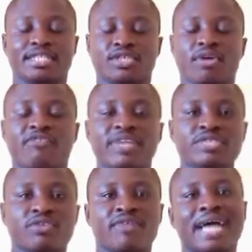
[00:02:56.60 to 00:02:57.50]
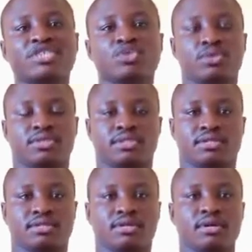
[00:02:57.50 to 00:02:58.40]
the offense of assault
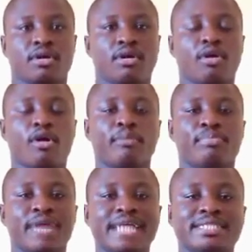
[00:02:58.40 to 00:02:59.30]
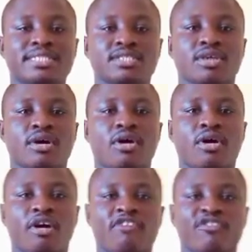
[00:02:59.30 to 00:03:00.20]
comprises
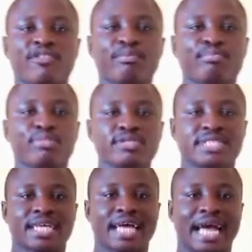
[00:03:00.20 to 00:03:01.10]
of both